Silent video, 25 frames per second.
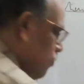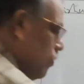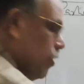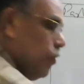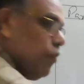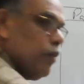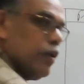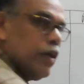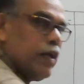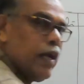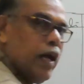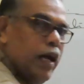we
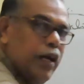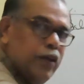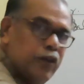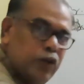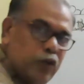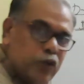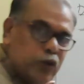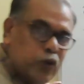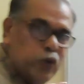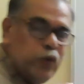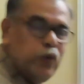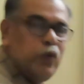will
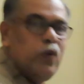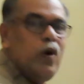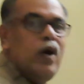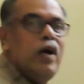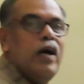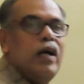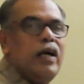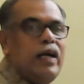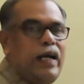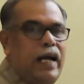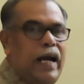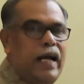write to
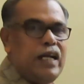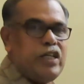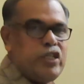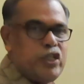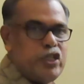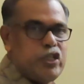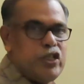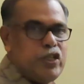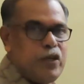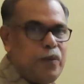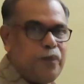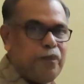
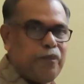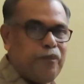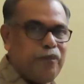cash.